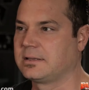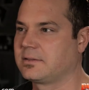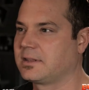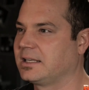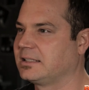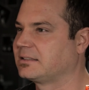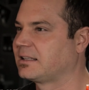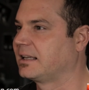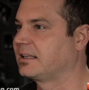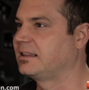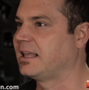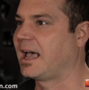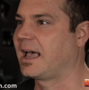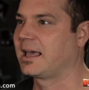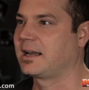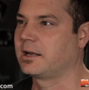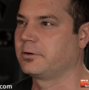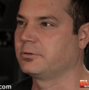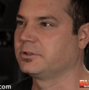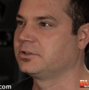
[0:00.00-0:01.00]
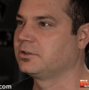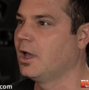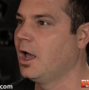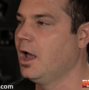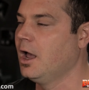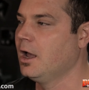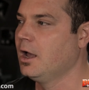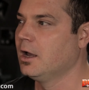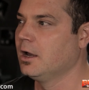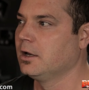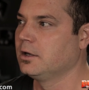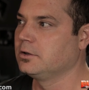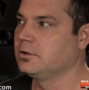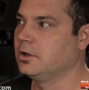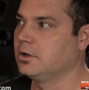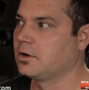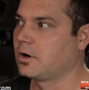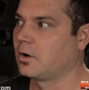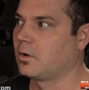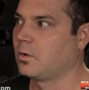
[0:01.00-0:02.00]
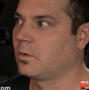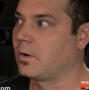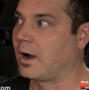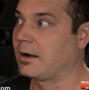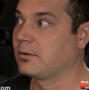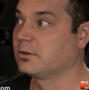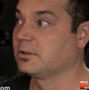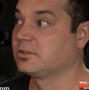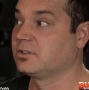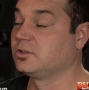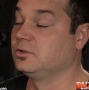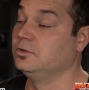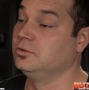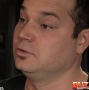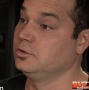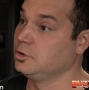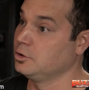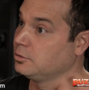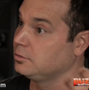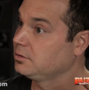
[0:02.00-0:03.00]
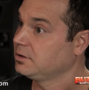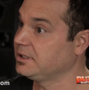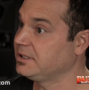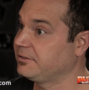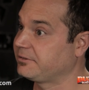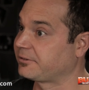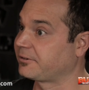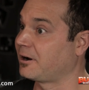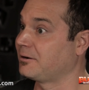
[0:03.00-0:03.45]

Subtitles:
and things like that. I was newly